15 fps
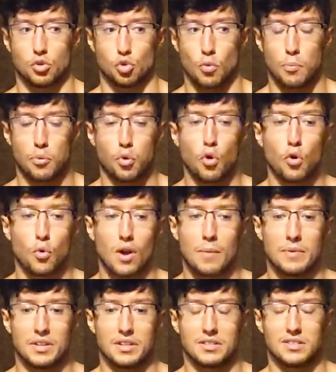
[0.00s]
the
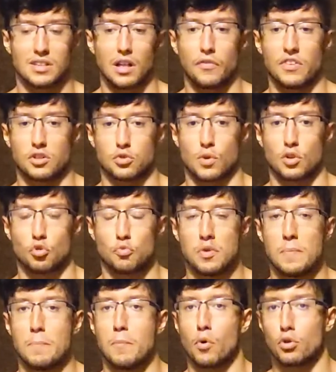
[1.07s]
program in itself is going to
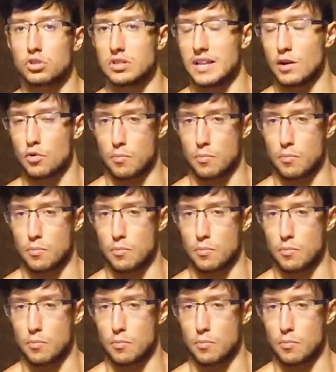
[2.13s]
be mostly